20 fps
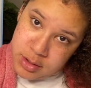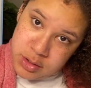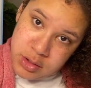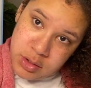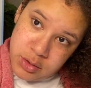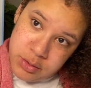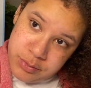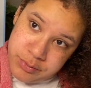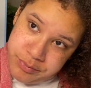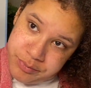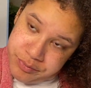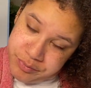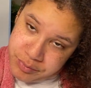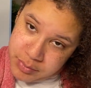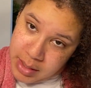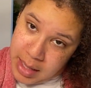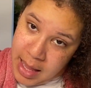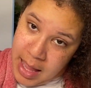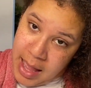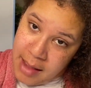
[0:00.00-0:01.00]
So
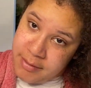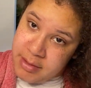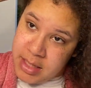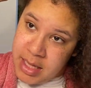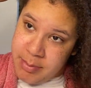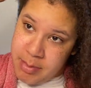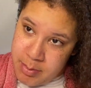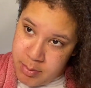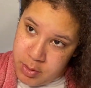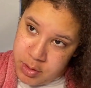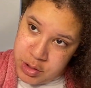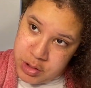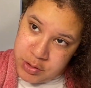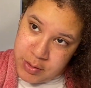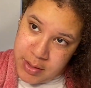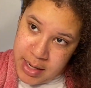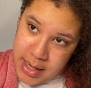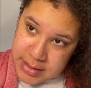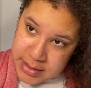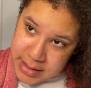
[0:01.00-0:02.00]
I have to keep it
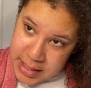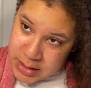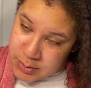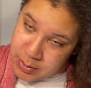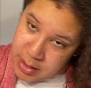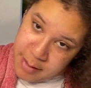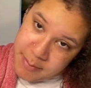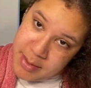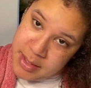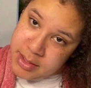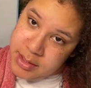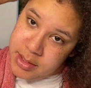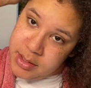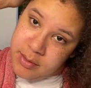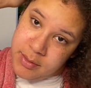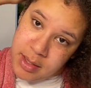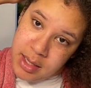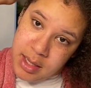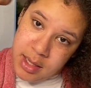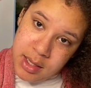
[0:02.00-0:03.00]
moisturized, and that's what I've been
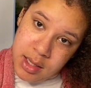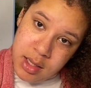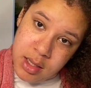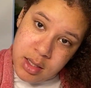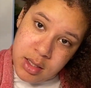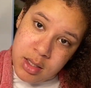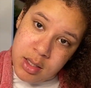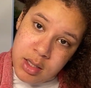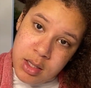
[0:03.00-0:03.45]
doing.